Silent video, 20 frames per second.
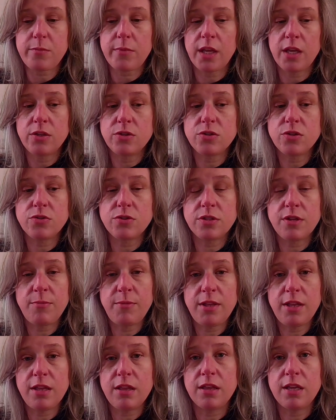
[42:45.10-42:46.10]
So some
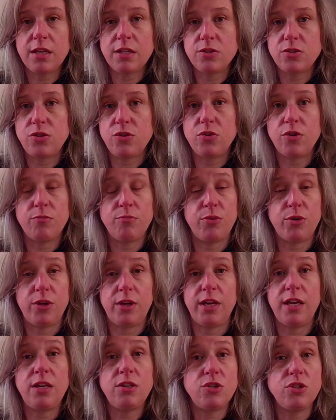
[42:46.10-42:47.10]
of the things you can put
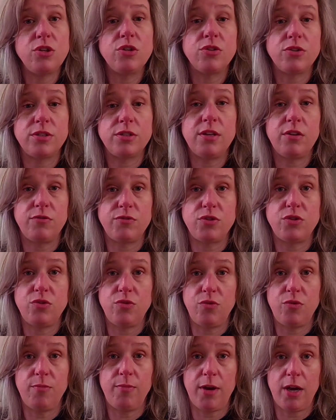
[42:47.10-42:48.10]
into your
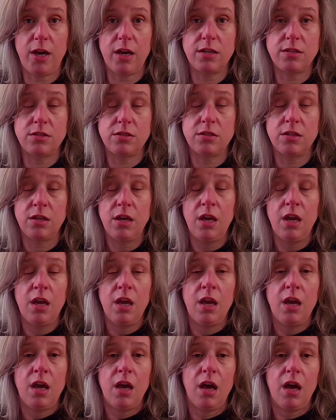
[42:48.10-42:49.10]
self-soothe box
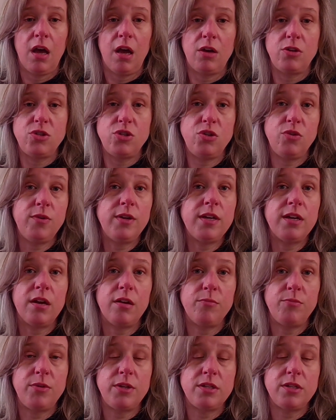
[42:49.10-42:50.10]
do
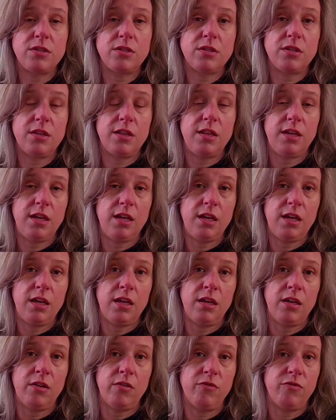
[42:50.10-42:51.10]
encompass
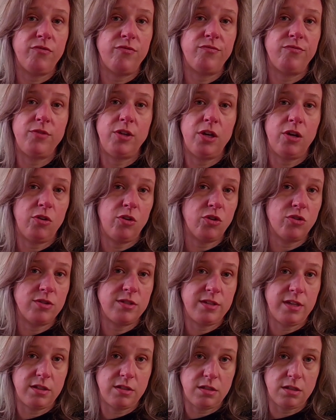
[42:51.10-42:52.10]
your
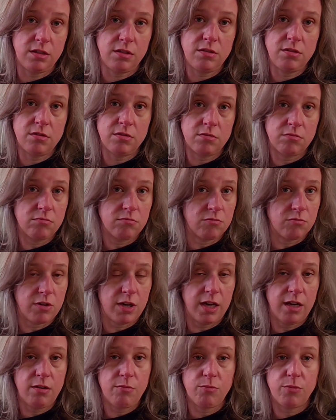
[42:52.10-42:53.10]
senses,
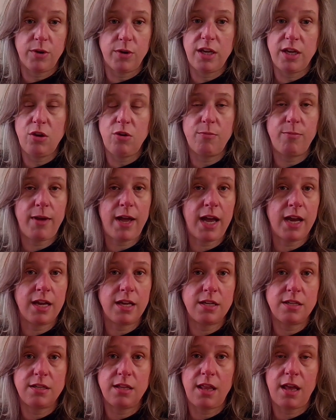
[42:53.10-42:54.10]
right? Bringing you back
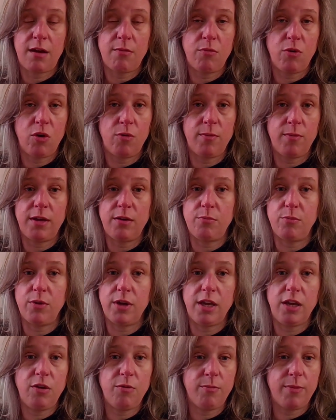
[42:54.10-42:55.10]
into that moment,
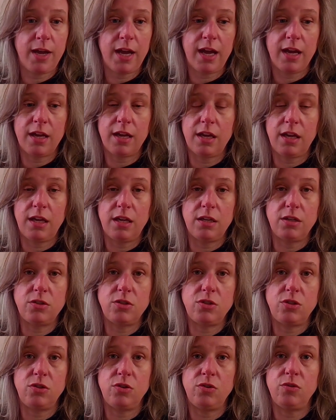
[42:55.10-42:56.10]
bringing you back
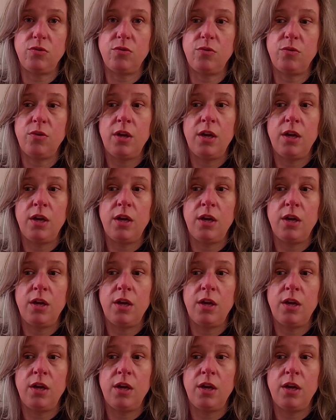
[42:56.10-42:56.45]
into